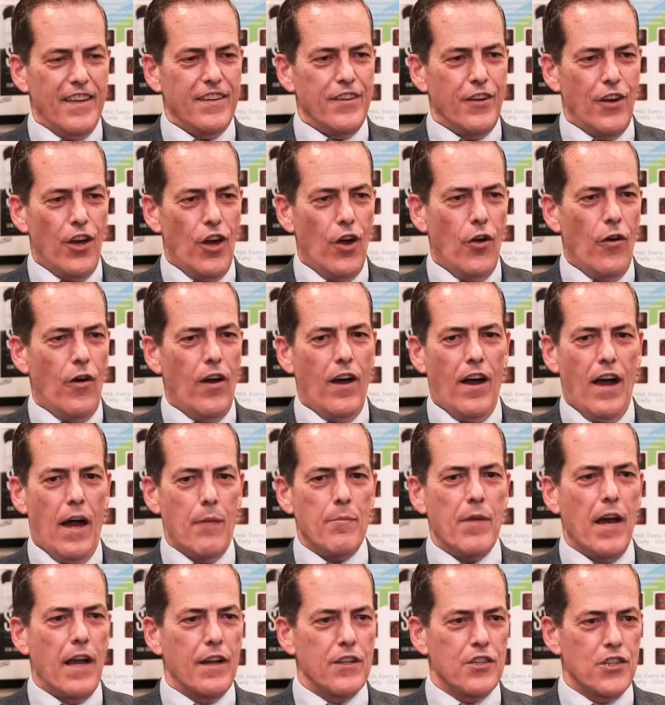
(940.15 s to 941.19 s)
And
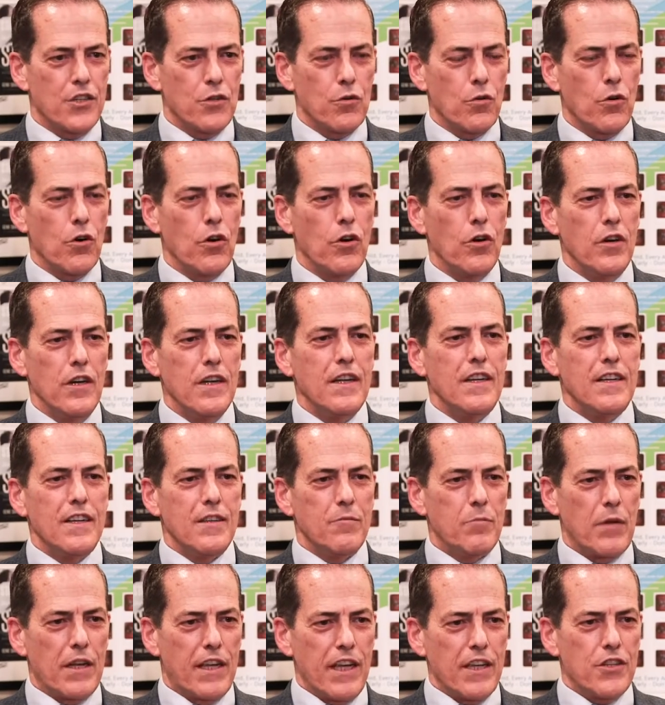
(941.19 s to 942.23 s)
I'm not a snorer,
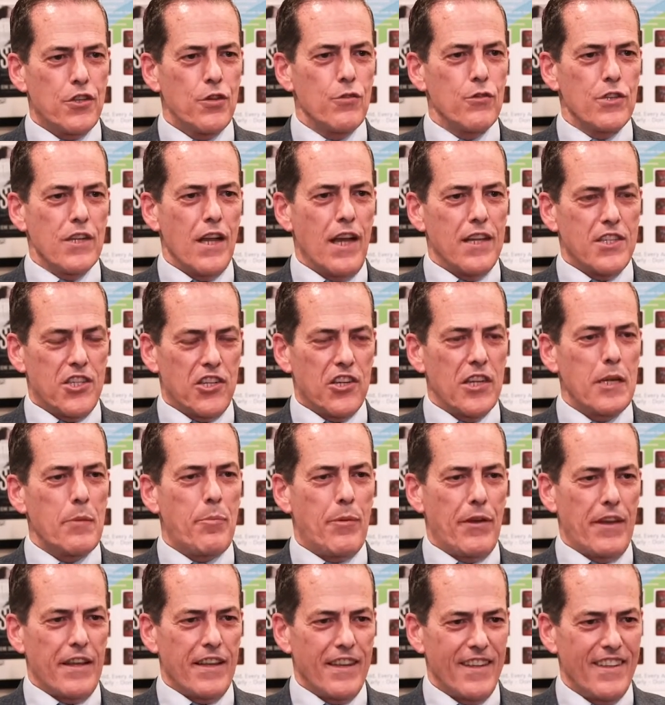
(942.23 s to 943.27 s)
but guess who's not
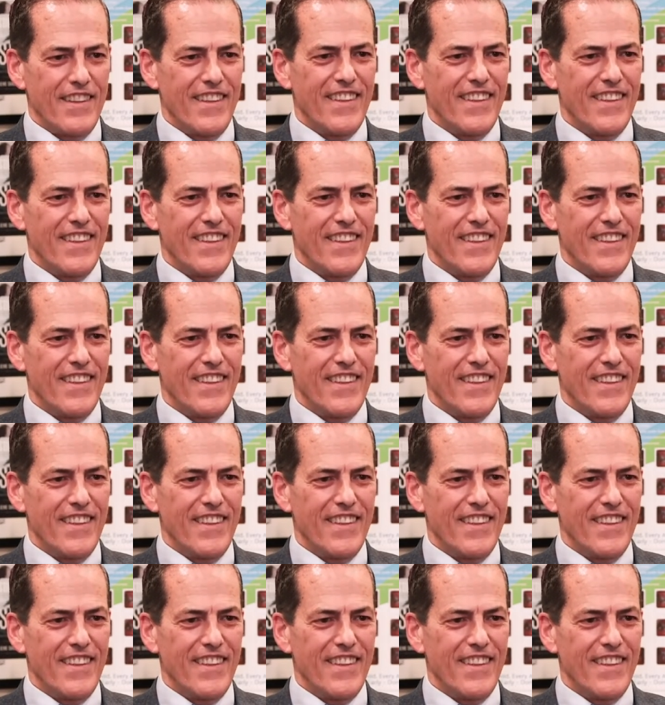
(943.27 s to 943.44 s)
sleeping?